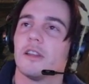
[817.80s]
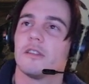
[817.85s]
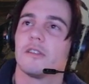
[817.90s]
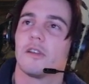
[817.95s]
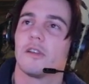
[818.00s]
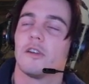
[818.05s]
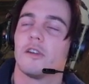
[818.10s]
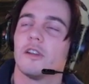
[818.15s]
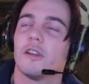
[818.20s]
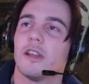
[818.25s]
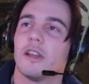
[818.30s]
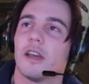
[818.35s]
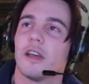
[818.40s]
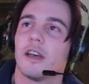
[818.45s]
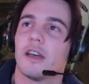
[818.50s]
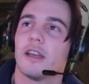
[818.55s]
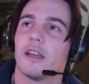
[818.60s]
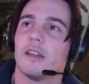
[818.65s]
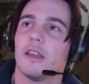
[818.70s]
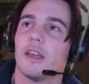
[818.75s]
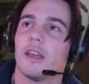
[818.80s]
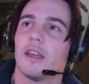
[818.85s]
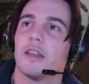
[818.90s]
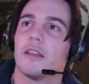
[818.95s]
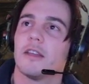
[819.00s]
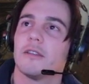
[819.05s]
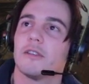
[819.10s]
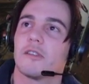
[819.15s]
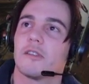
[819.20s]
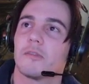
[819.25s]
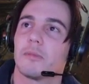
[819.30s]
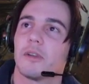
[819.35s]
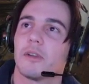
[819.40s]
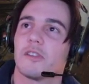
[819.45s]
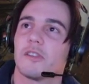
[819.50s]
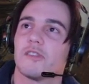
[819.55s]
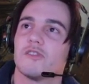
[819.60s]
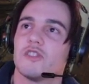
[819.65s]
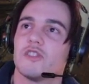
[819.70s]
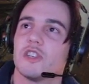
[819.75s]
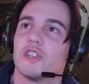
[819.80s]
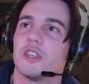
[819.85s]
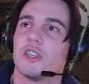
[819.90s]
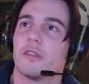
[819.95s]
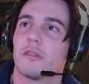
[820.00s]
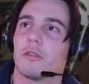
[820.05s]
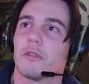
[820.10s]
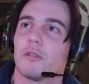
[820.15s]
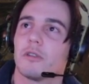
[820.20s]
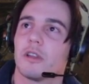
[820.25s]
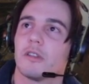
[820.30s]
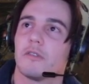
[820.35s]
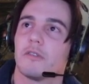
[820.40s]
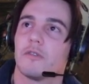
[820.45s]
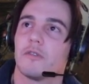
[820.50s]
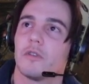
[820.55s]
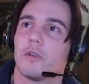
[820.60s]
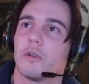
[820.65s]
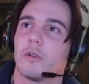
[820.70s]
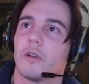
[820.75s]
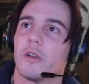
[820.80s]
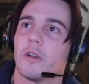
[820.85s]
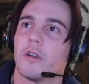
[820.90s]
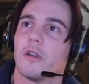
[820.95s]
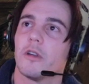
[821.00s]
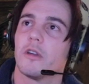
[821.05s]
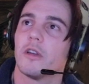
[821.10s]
Turn it on, and then just press G and throw it on the floor.